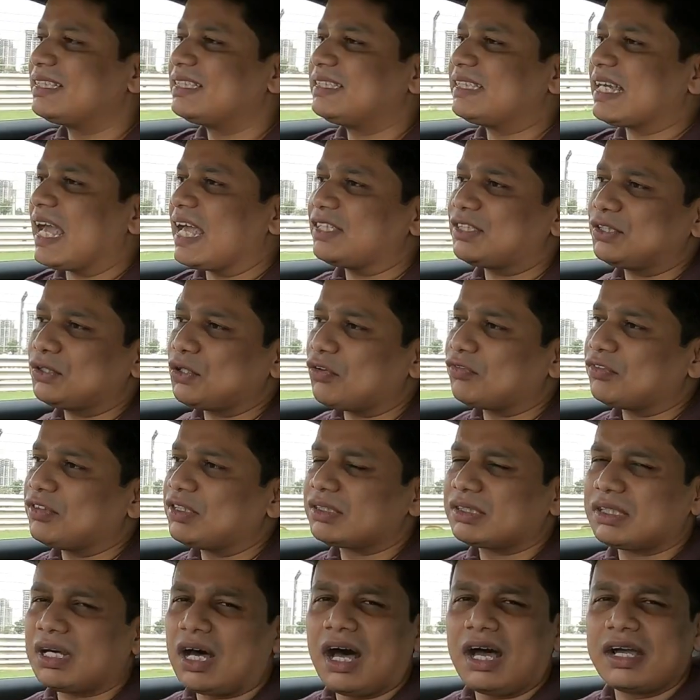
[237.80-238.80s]
chassis of this
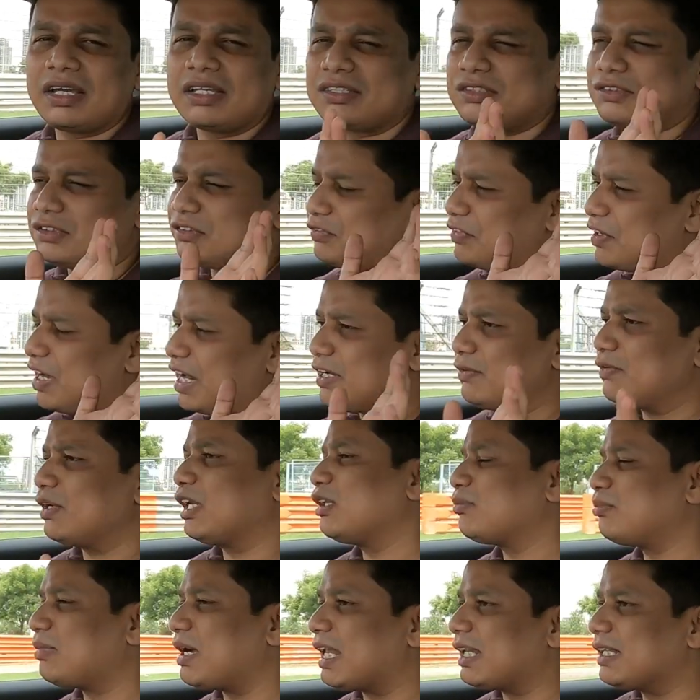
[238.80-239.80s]
car is very well
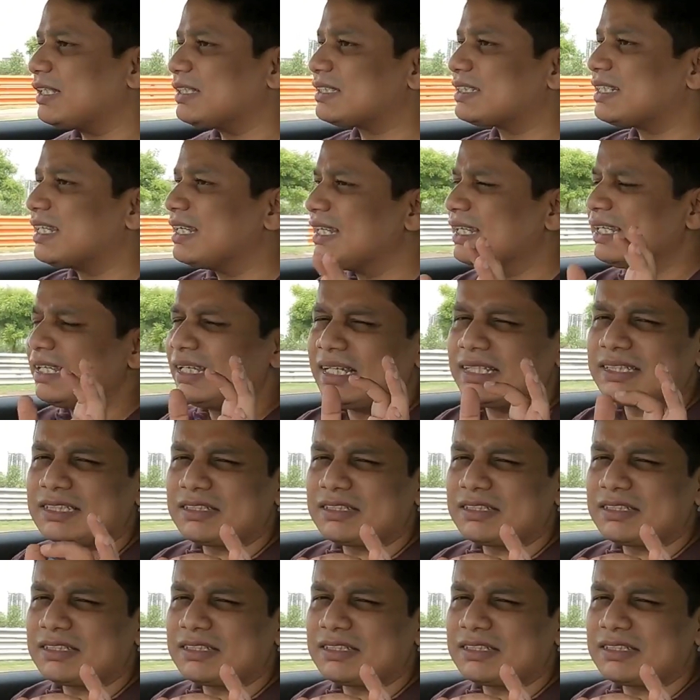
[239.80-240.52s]
balanced. It's a